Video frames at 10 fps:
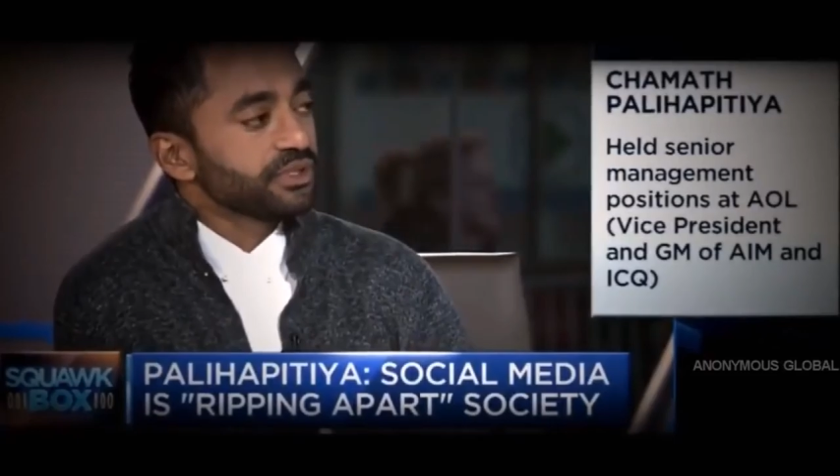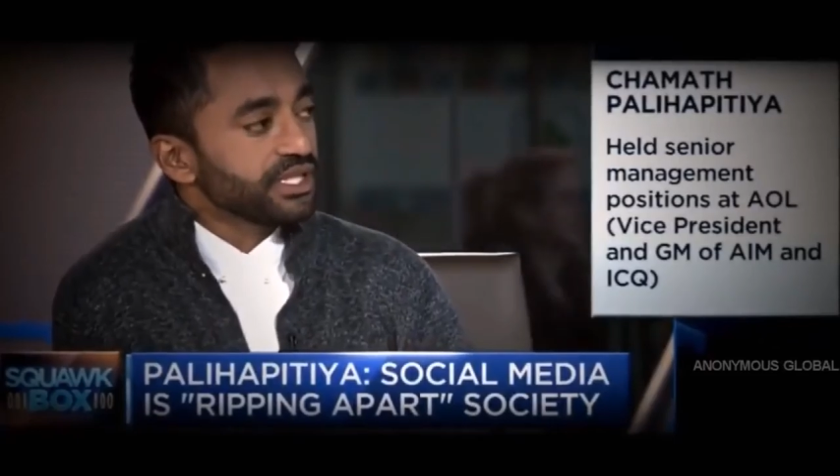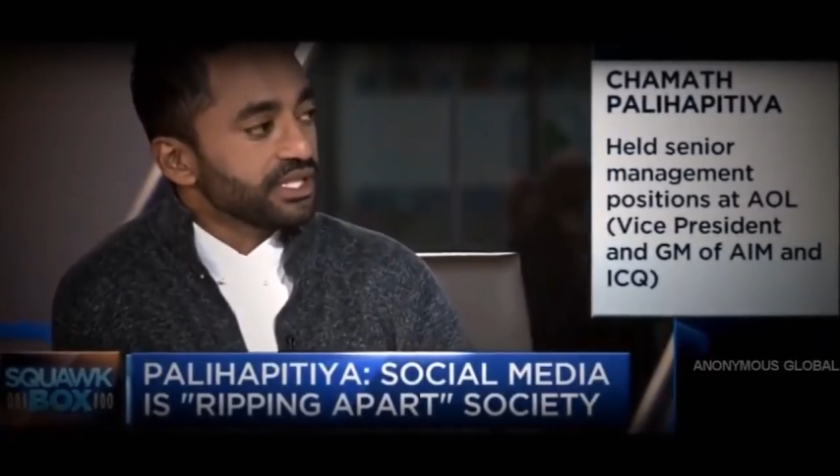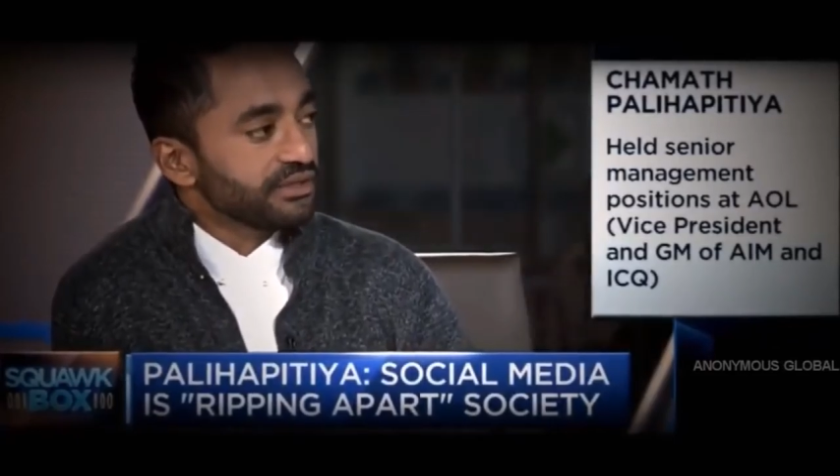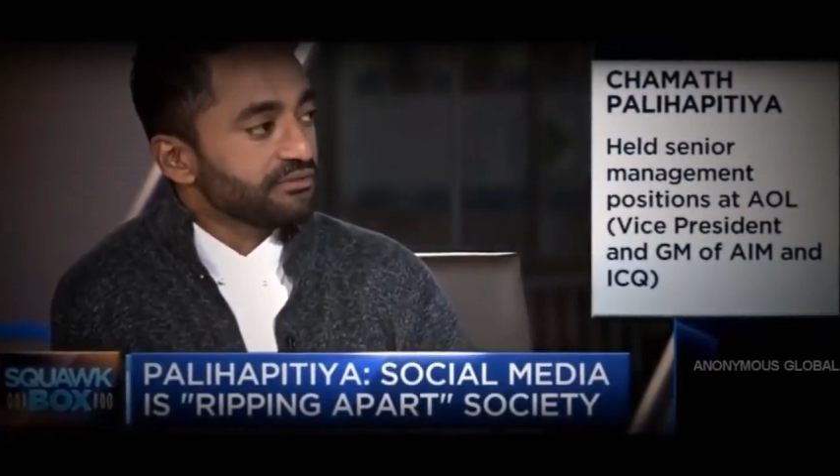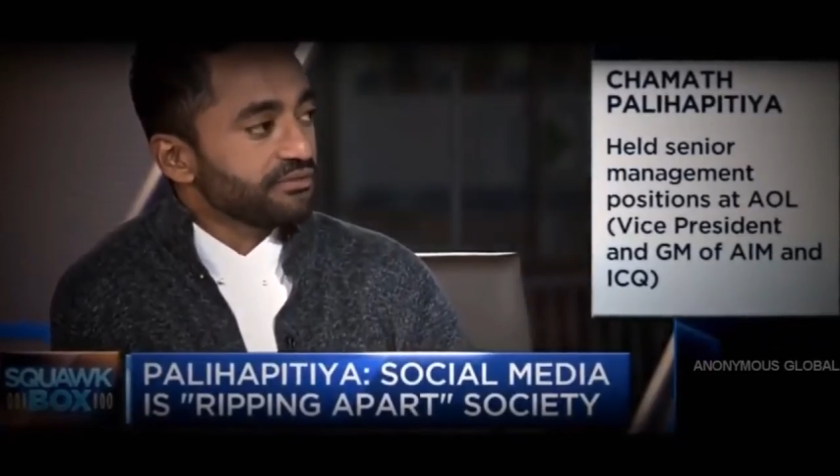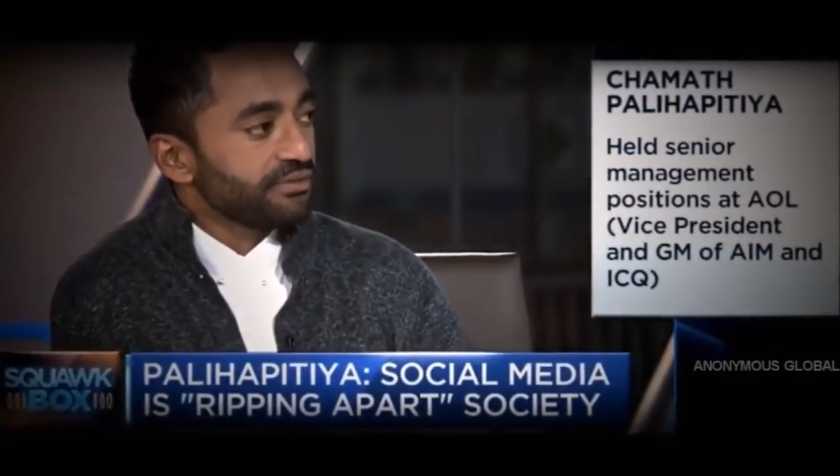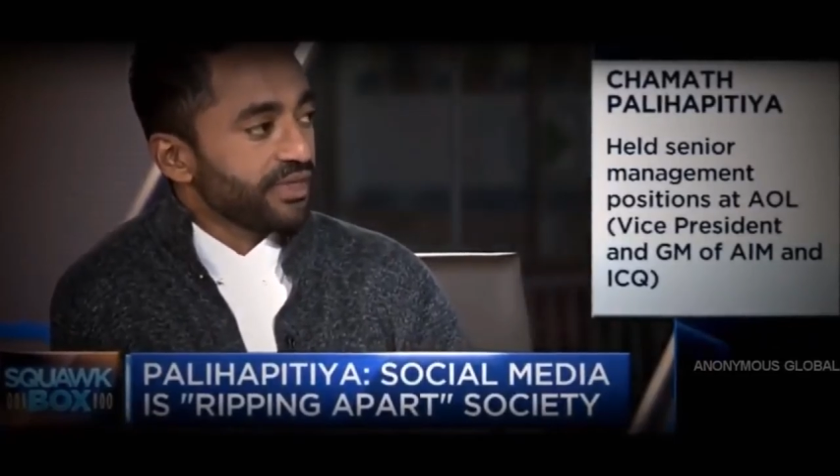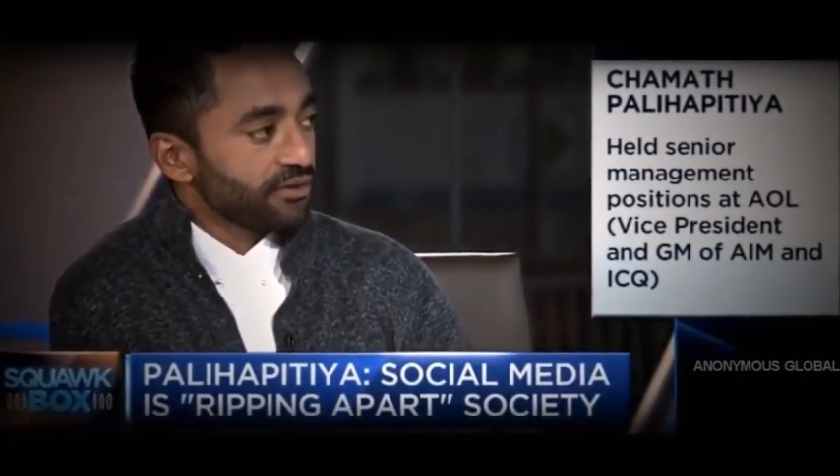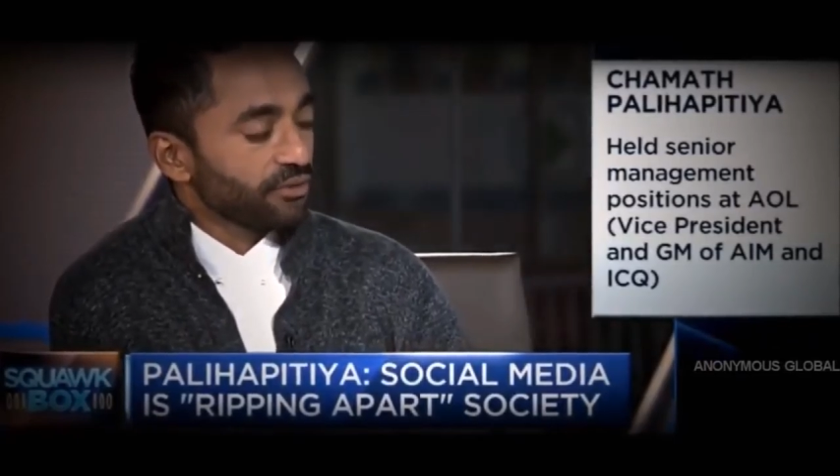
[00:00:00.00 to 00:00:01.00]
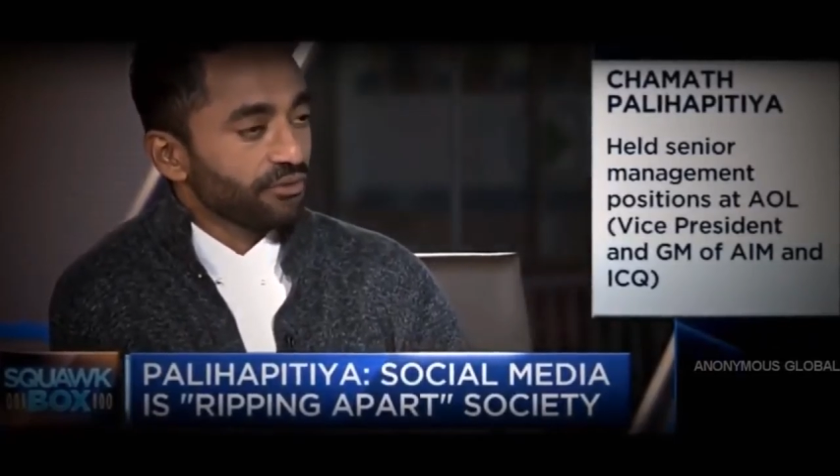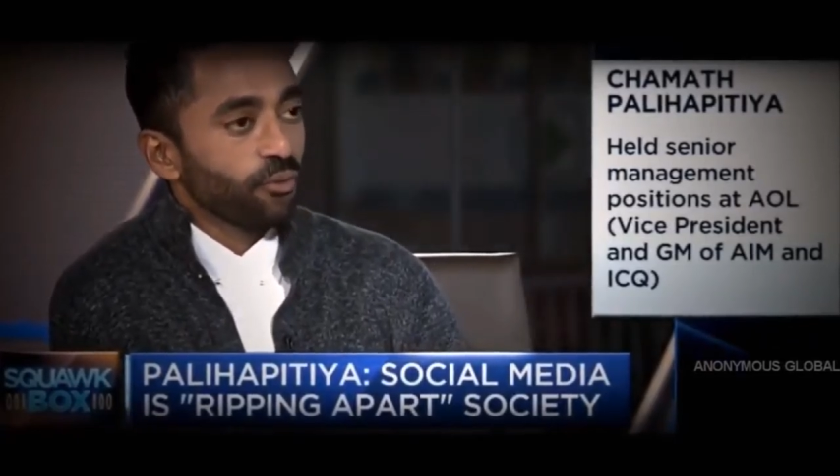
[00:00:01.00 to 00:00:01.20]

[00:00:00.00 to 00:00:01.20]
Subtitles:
believe that